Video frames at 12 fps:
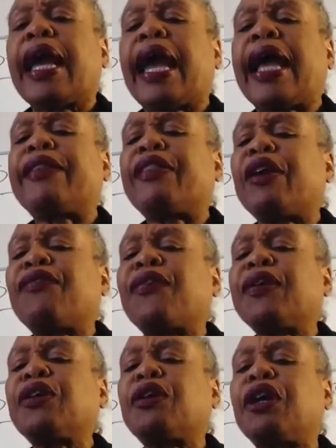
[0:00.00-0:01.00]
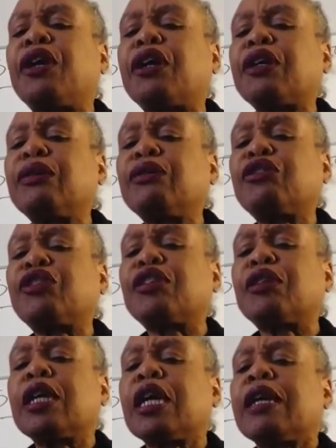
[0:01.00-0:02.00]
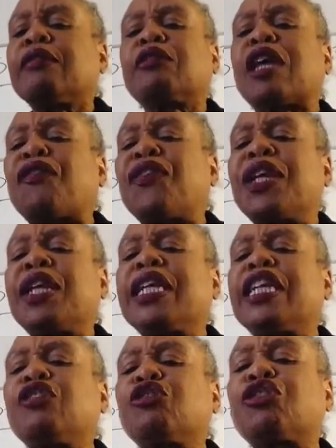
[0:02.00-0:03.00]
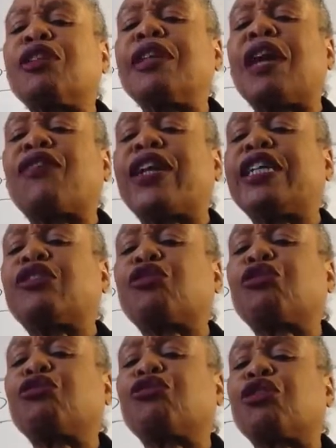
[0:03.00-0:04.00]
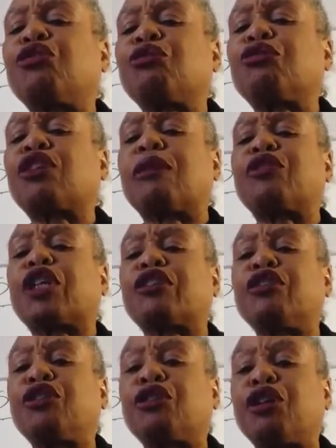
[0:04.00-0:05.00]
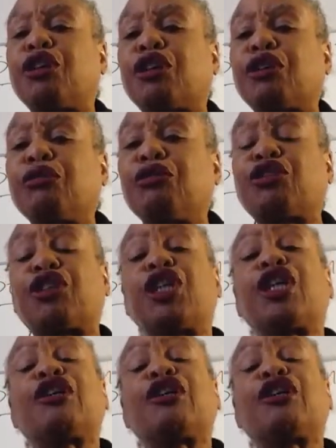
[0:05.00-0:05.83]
And therefore your conclusion, definitely you should never introduce a new subject in your conclusion.